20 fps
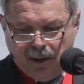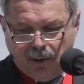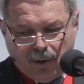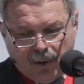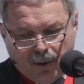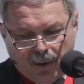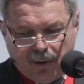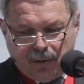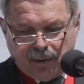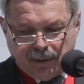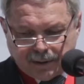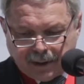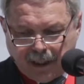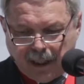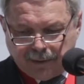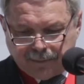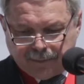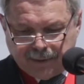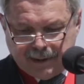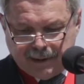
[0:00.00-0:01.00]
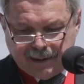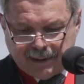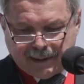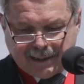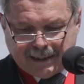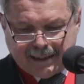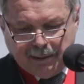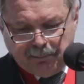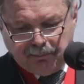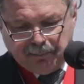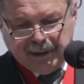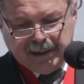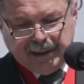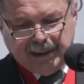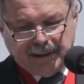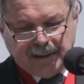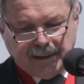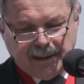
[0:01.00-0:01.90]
or rather simply